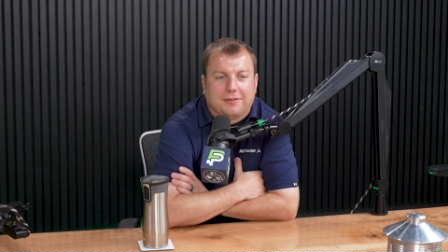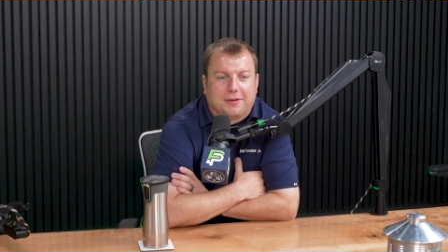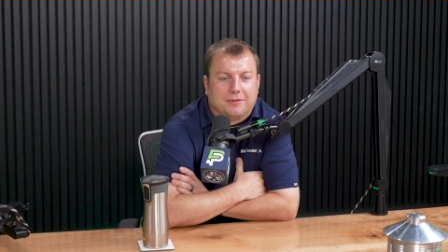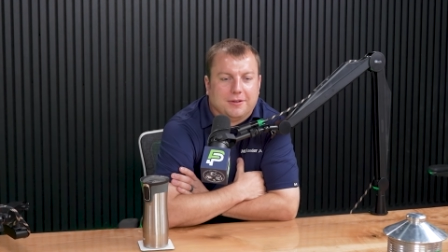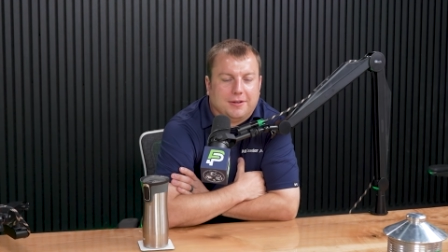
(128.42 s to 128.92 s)

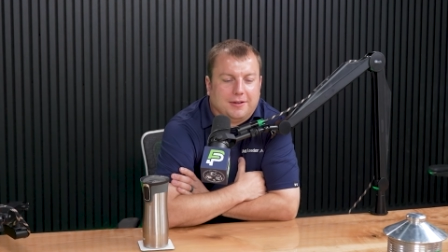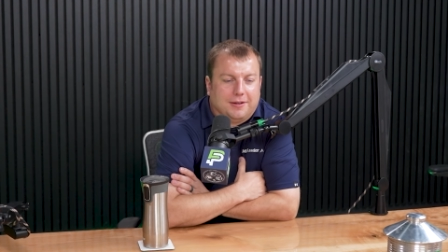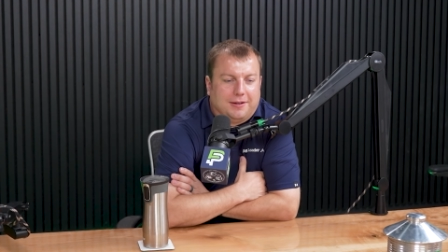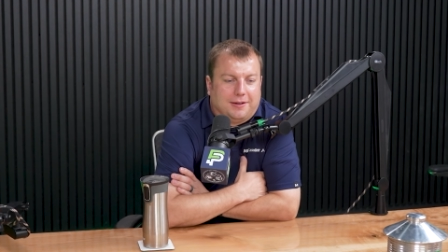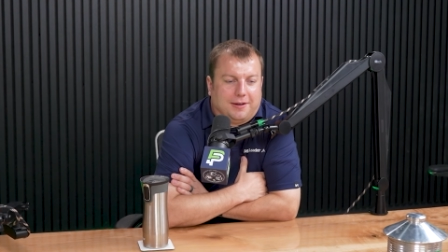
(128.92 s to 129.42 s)
So
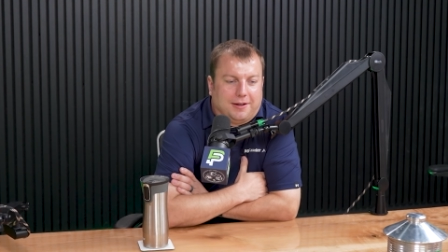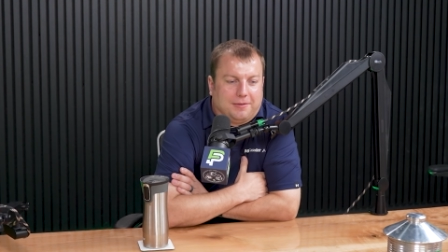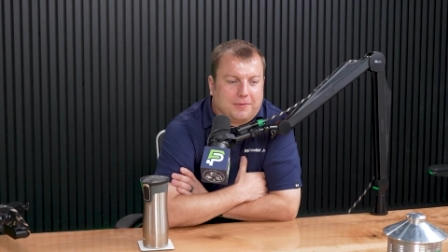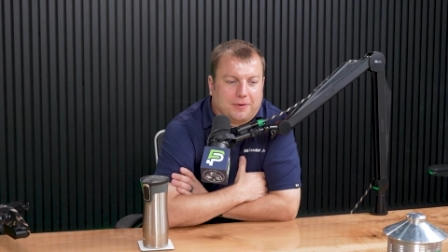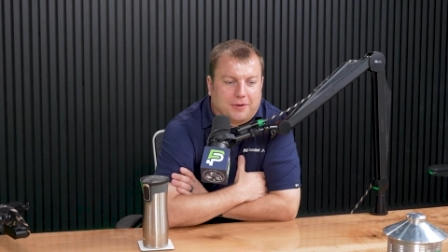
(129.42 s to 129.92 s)

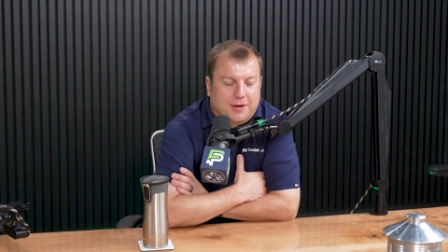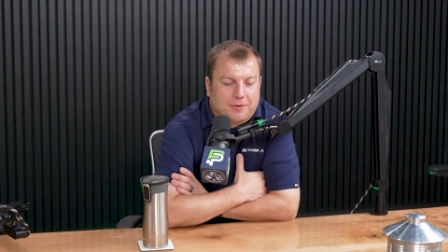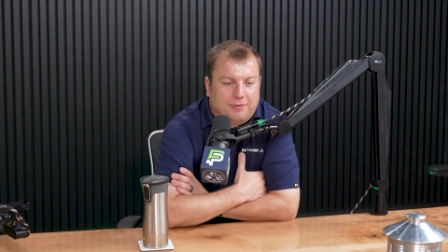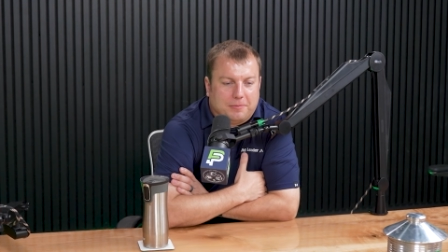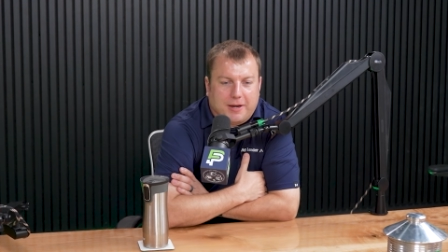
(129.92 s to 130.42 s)
go
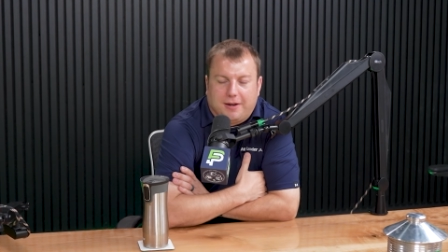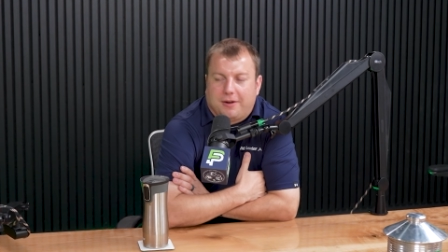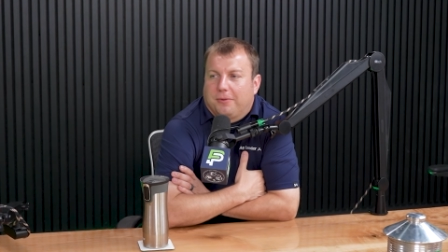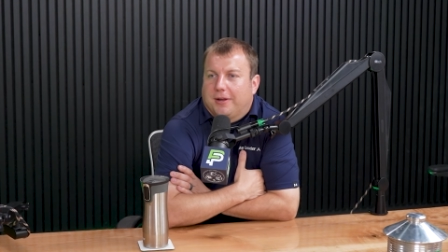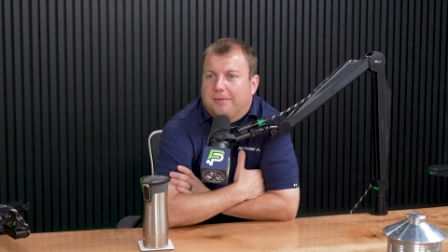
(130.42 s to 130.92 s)
anywhere from that
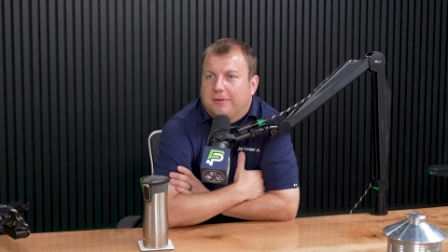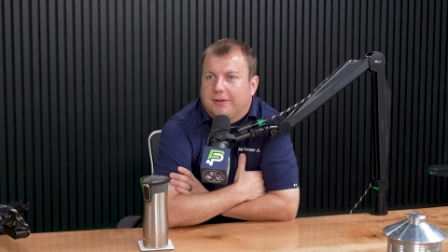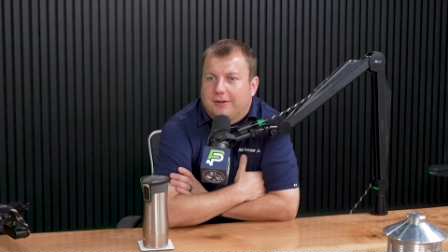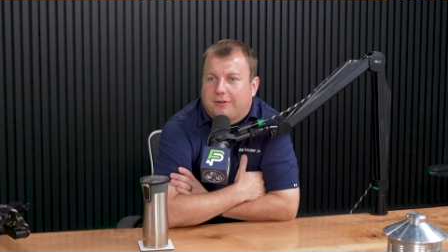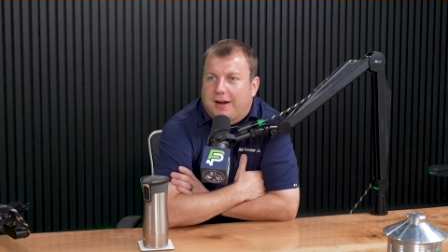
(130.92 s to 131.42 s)
all the way up to
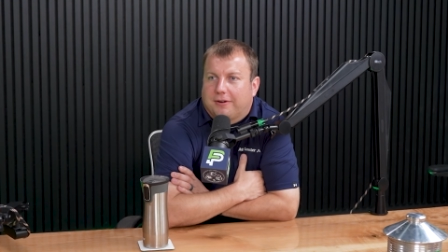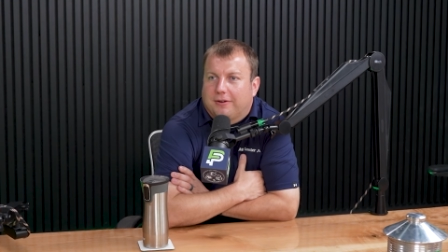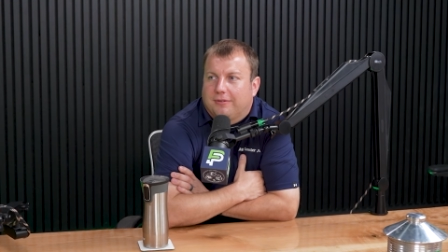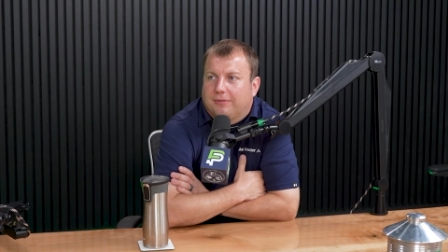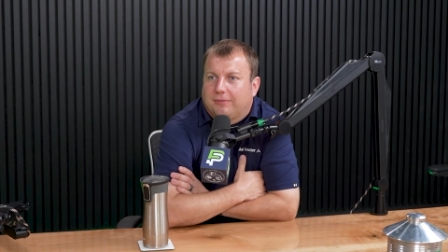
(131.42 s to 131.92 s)
your
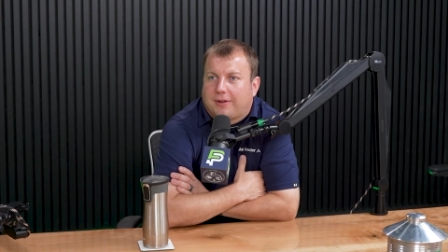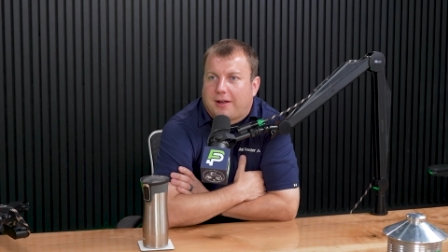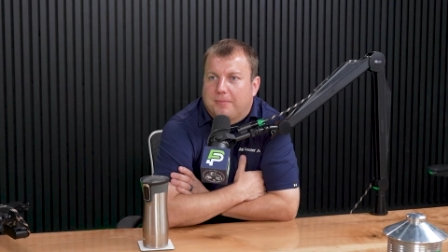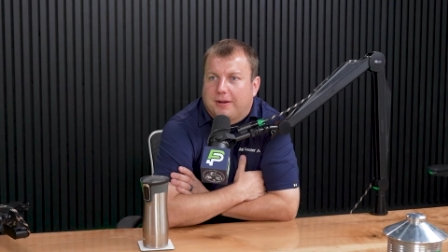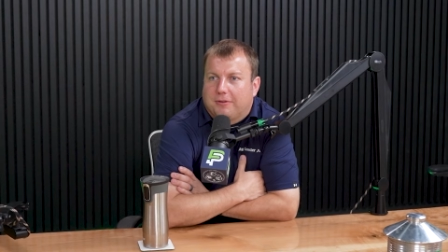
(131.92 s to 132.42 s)
tractors, combine